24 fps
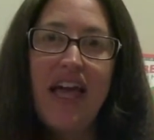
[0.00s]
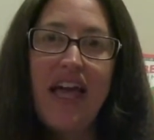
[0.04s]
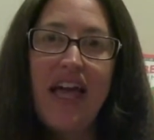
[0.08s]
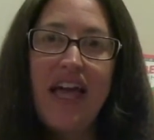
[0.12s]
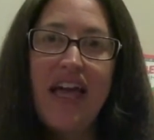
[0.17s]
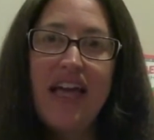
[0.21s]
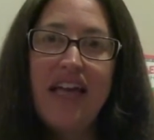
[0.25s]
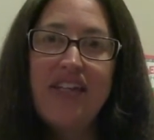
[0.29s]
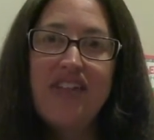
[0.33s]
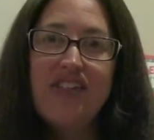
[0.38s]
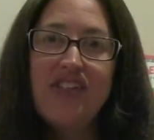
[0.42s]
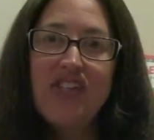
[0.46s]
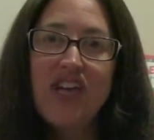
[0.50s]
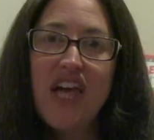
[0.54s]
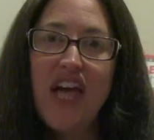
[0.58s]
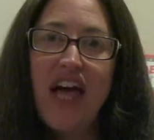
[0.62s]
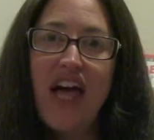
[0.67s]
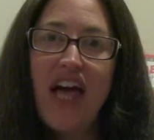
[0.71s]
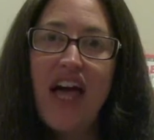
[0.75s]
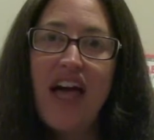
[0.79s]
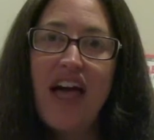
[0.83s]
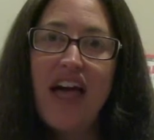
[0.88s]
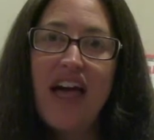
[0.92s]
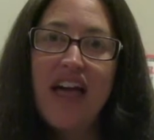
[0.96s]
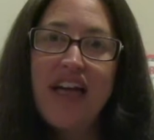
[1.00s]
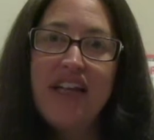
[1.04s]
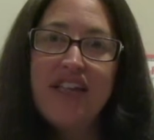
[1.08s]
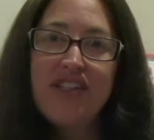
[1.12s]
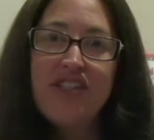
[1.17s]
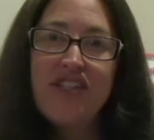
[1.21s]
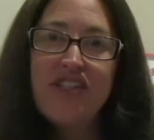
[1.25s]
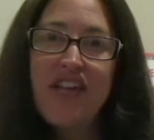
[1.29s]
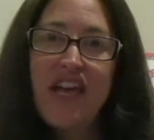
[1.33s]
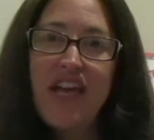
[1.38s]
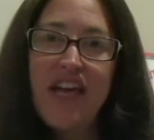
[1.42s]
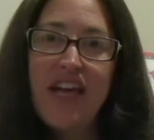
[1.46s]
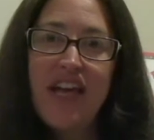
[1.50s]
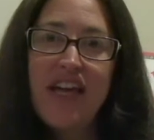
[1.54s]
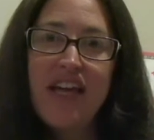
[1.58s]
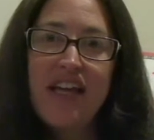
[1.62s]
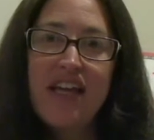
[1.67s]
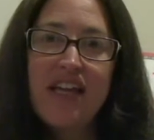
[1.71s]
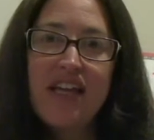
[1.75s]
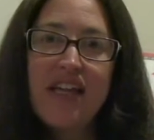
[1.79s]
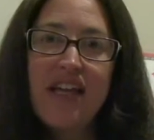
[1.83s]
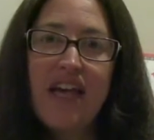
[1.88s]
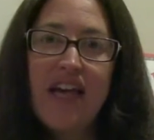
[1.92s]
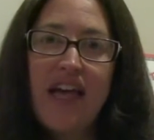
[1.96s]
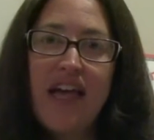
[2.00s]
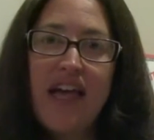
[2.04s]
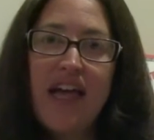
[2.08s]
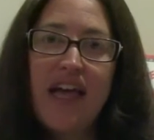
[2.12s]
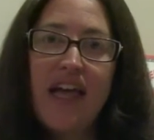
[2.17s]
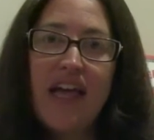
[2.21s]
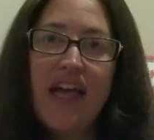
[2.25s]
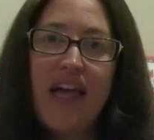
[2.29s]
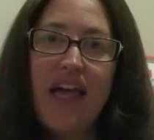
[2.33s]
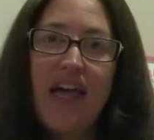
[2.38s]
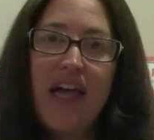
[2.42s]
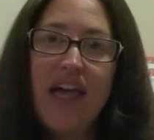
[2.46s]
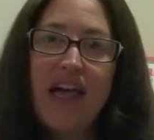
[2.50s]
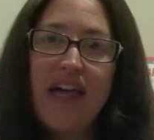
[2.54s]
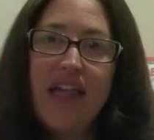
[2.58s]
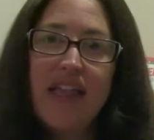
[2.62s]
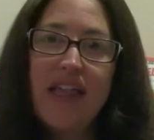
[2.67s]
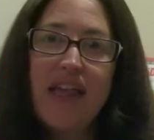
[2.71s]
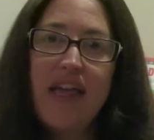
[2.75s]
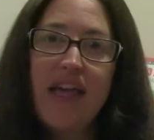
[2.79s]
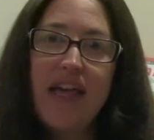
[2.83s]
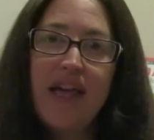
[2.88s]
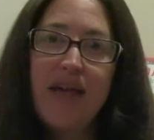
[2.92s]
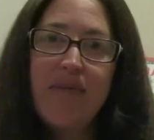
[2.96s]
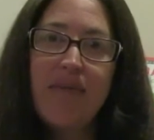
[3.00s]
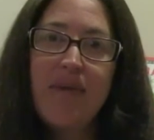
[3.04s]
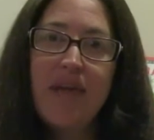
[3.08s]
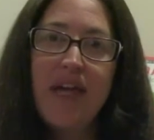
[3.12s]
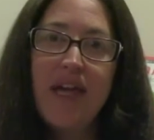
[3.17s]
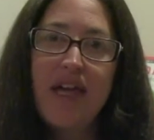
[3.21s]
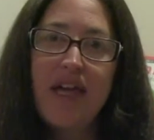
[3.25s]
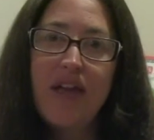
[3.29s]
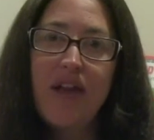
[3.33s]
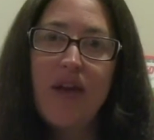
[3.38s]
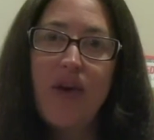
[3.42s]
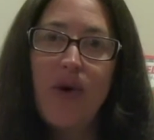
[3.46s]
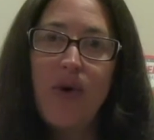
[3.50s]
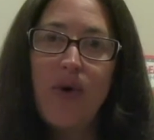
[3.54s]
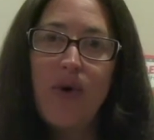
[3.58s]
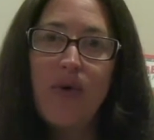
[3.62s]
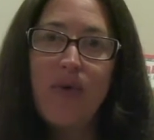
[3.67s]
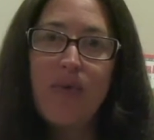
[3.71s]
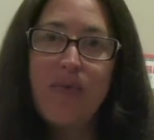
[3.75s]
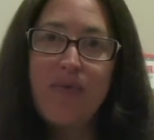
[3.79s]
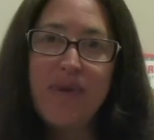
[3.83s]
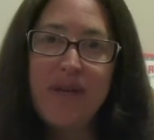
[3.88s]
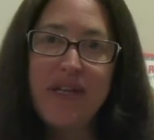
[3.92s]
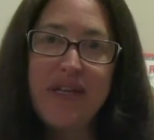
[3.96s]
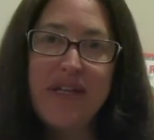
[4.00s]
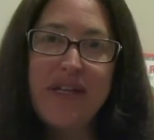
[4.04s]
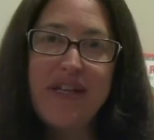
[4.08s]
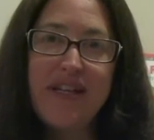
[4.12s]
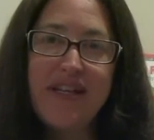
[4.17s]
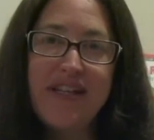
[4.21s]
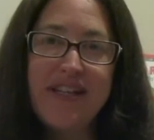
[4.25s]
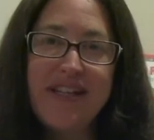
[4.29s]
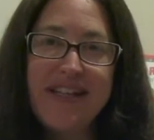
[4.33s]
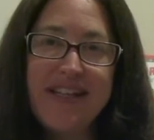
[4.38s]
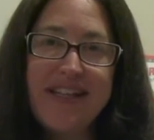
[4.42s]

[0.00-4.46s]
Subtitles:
H, I, J, K, L, M, N, O, P,